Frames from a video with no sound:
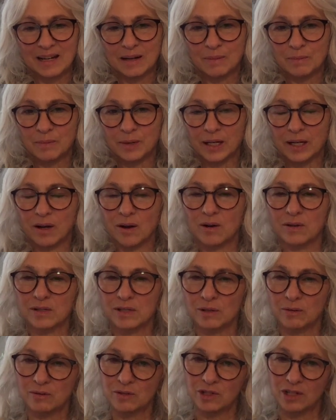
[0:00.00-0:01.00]
but
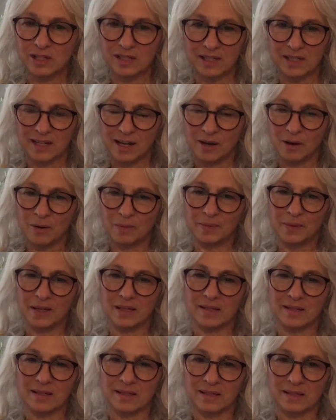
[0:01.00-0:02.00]
also just to help
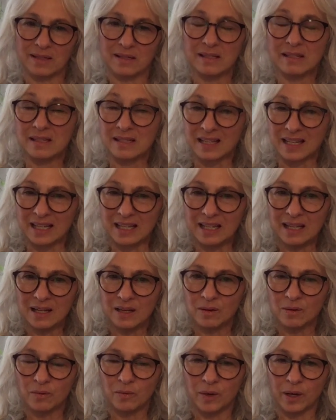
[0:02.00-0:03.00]
us see
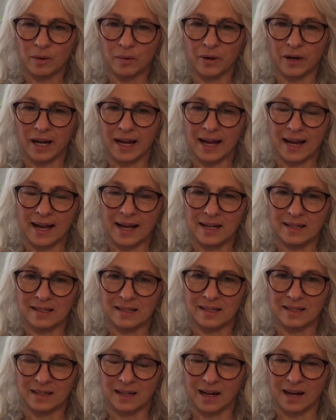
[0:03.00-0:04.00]
where we're
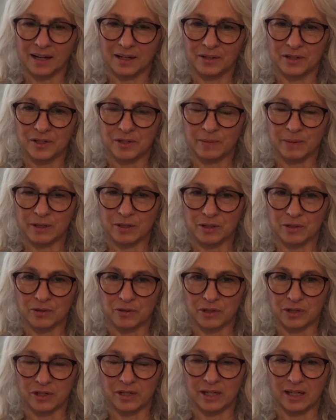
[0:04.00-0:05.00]
at on our spiritual
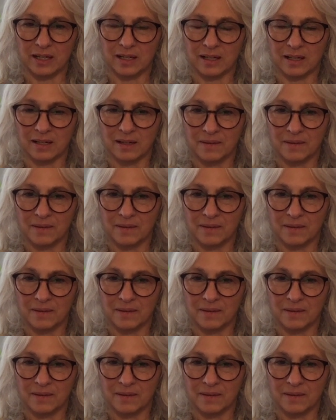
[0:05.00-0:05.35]
journey.